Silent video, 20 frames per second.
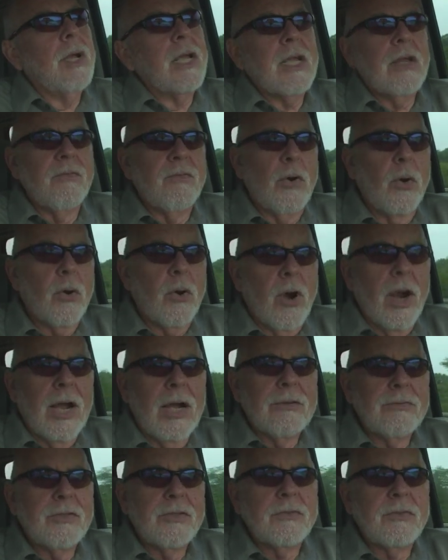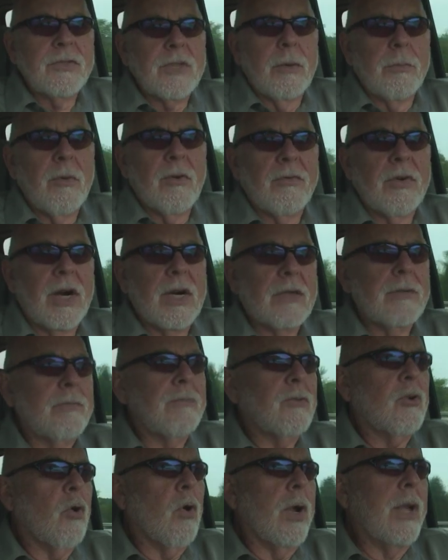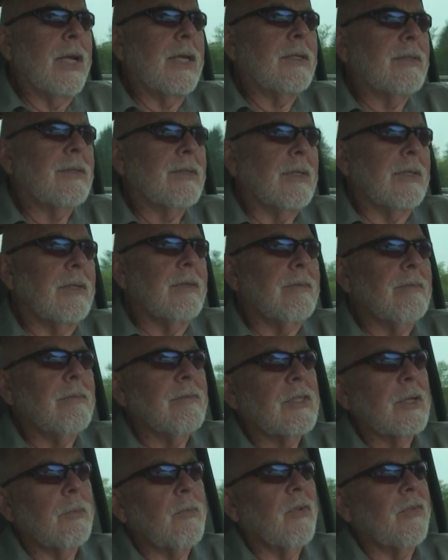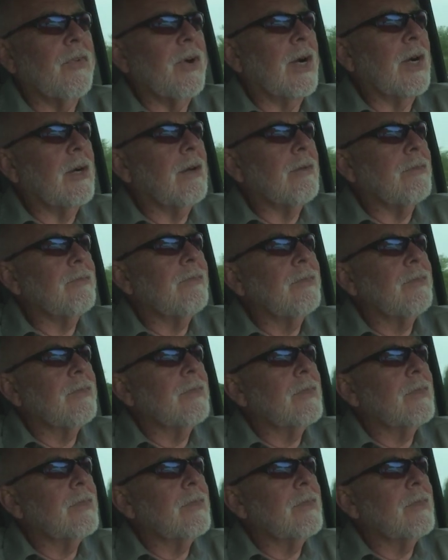making photographs of some of our creeks and some of our